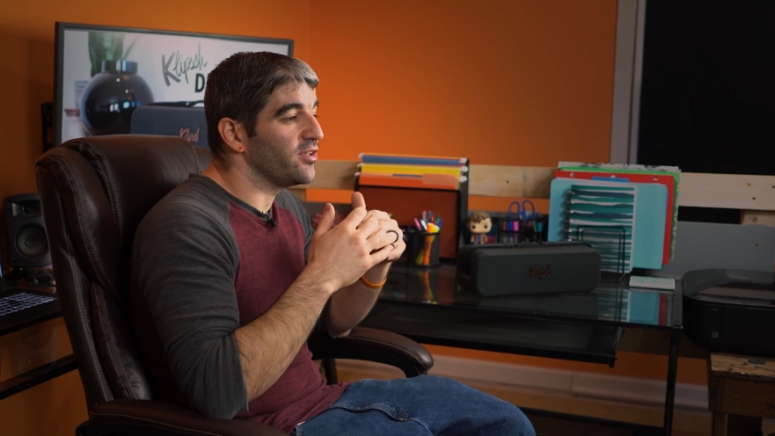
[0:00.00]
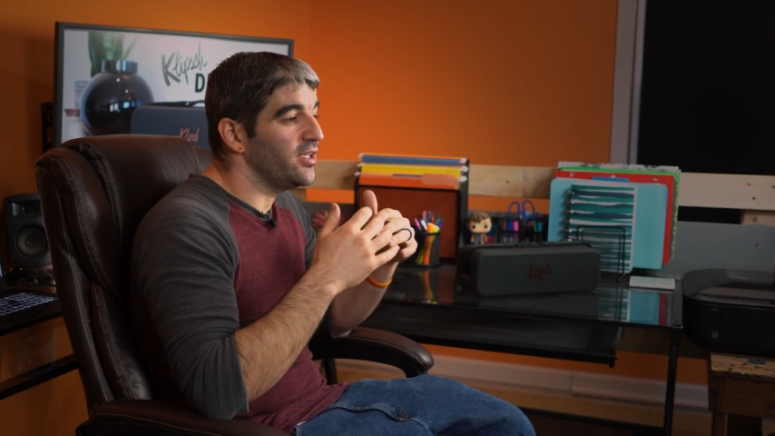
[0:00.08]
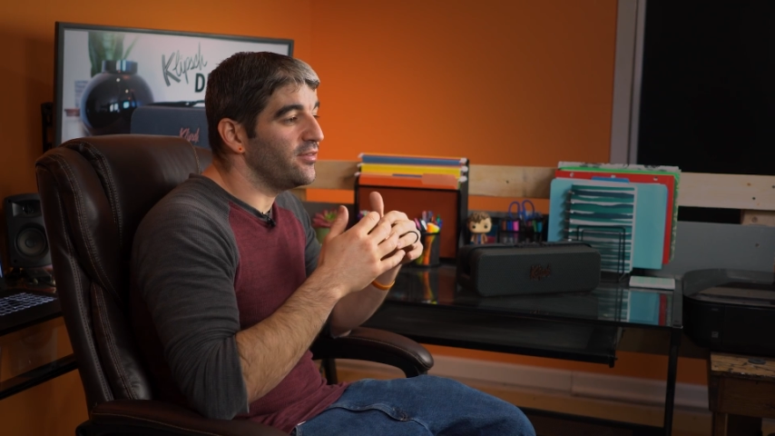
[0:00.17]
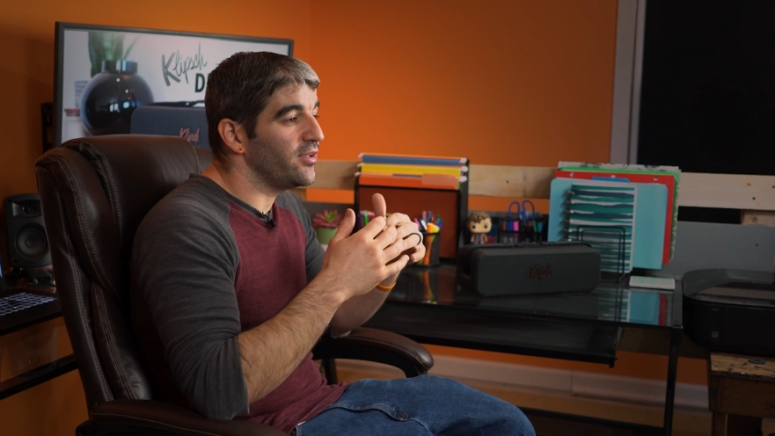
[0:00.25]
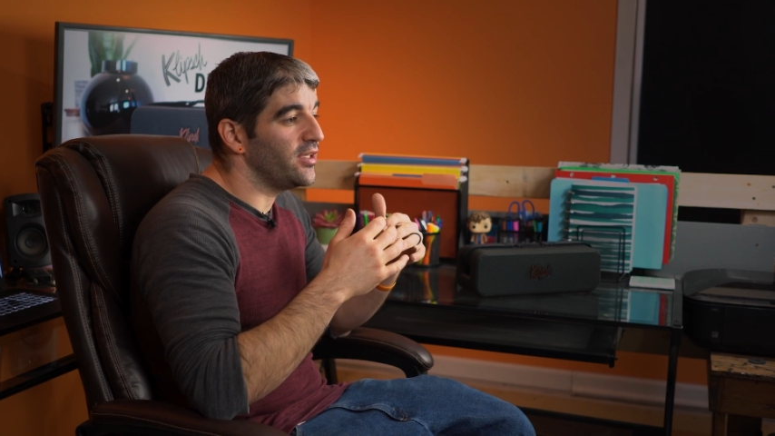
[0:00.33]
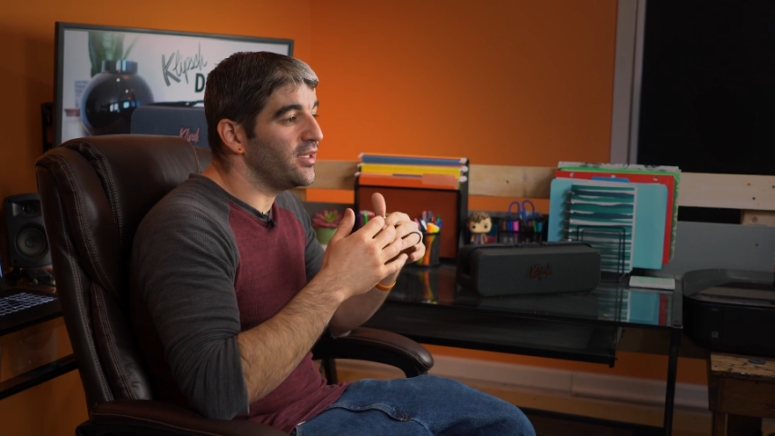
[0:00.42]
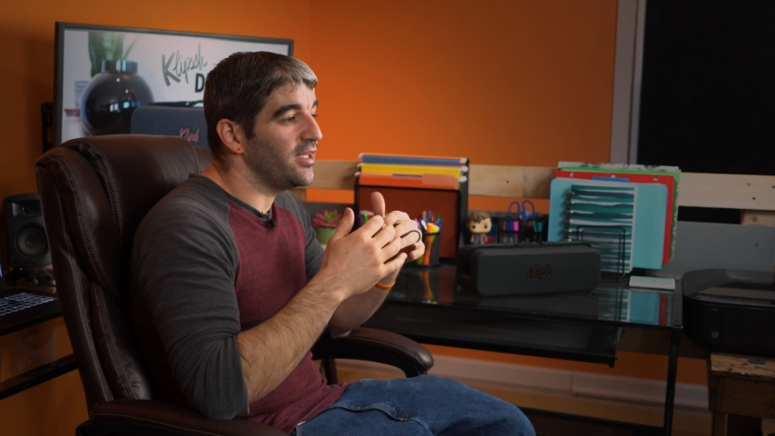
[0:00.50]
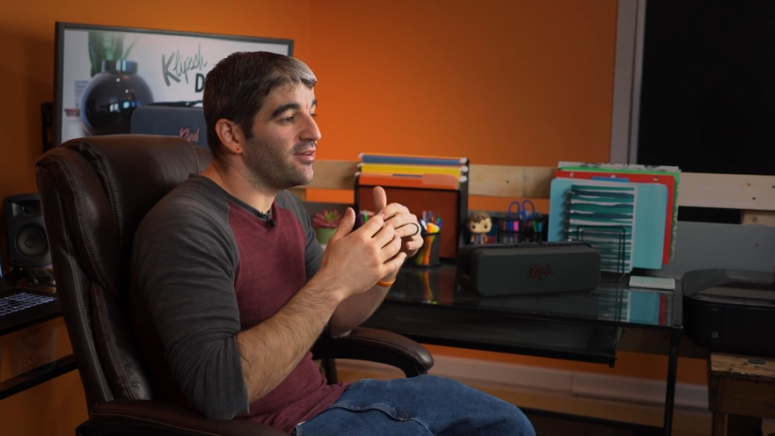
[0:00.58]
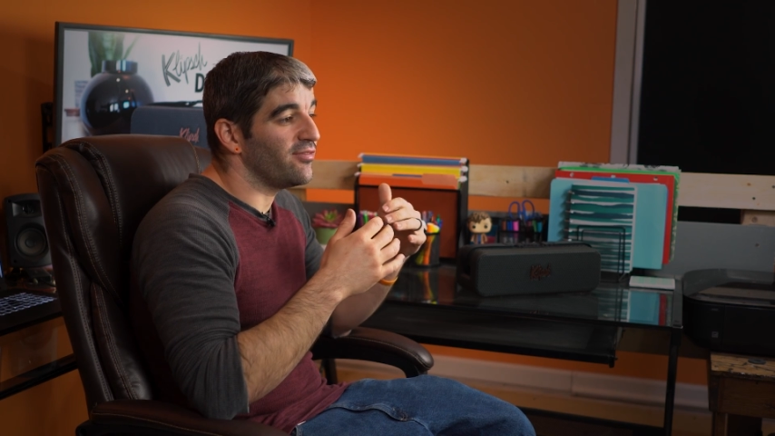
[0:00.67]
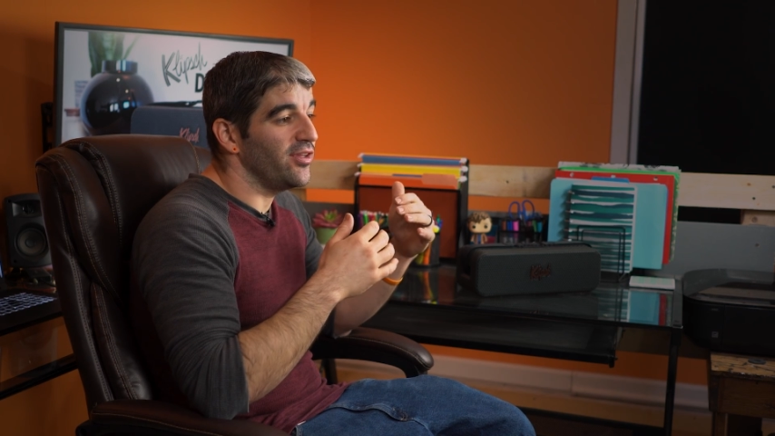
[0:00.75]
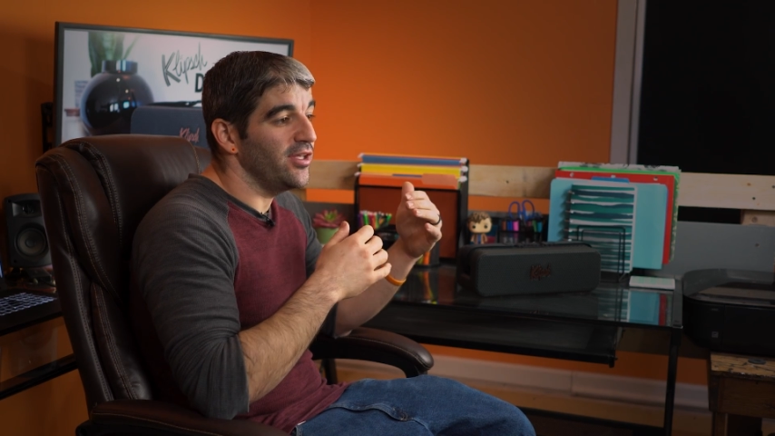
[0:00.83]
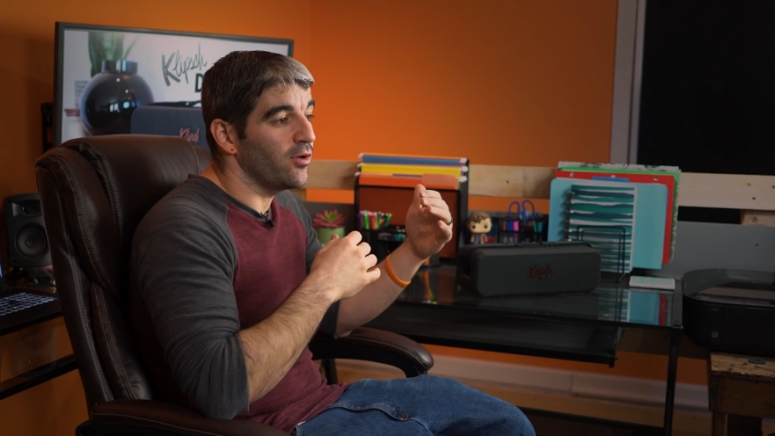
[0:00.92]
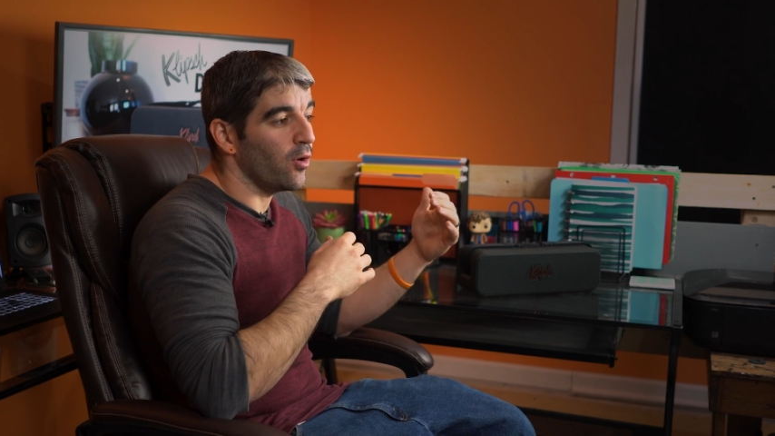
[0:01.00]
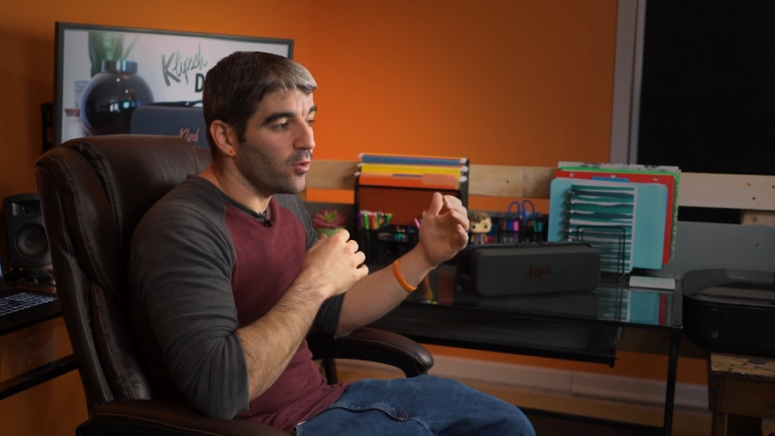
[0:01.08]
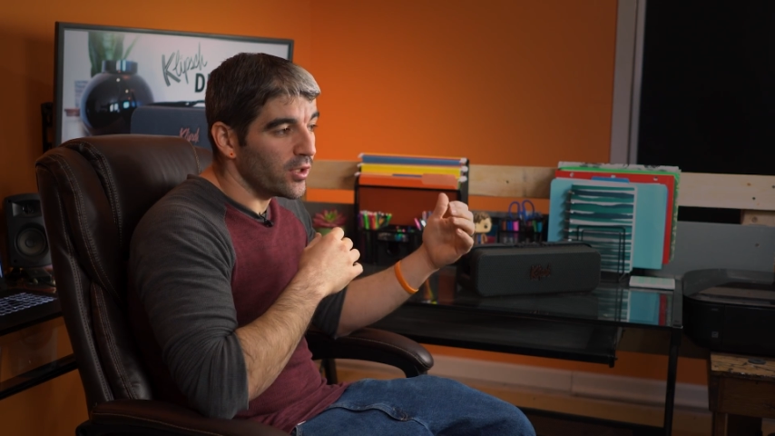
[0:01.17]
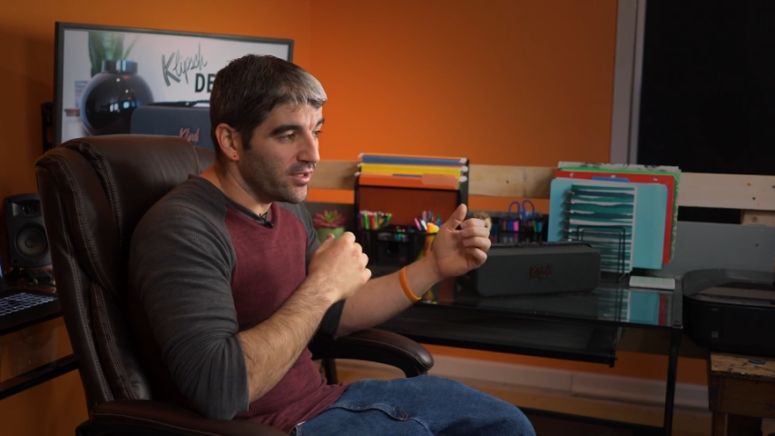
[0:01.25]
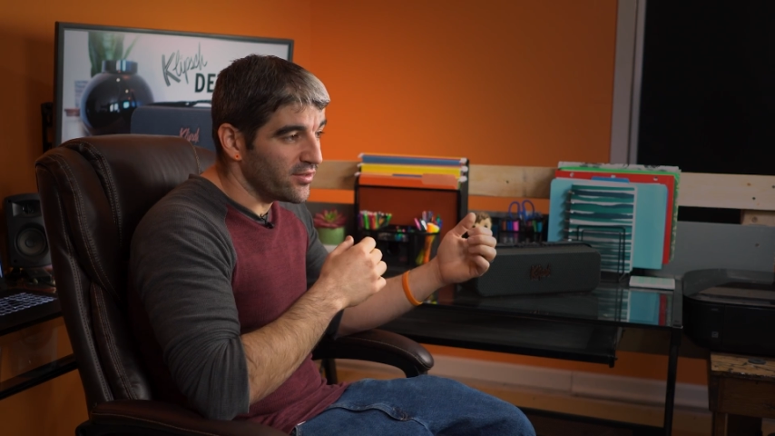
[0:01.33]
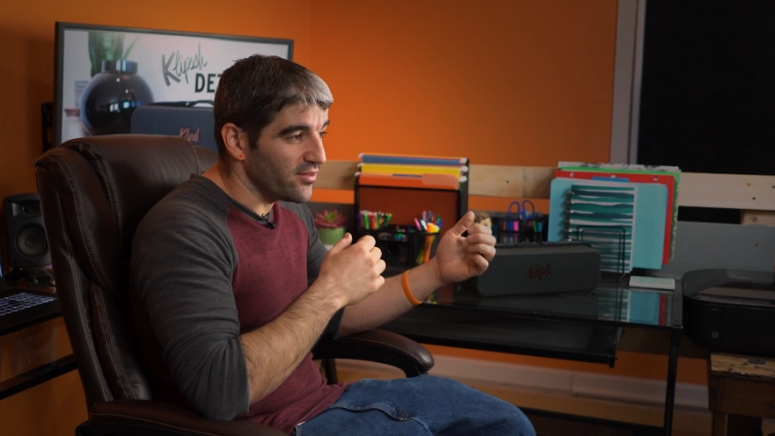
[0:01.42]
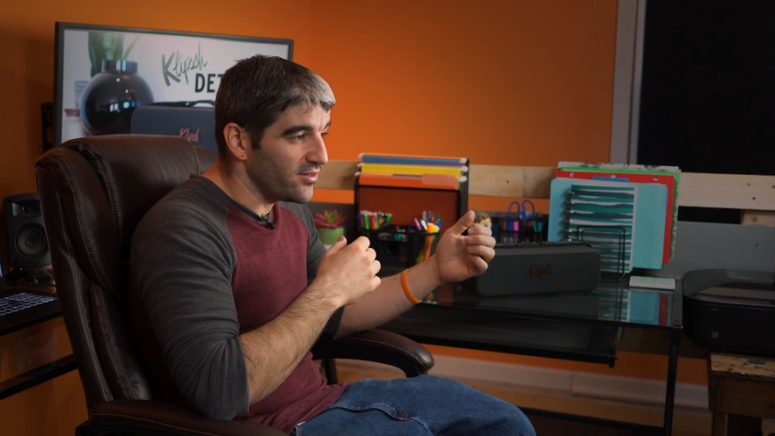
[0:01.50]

even if the goal isn't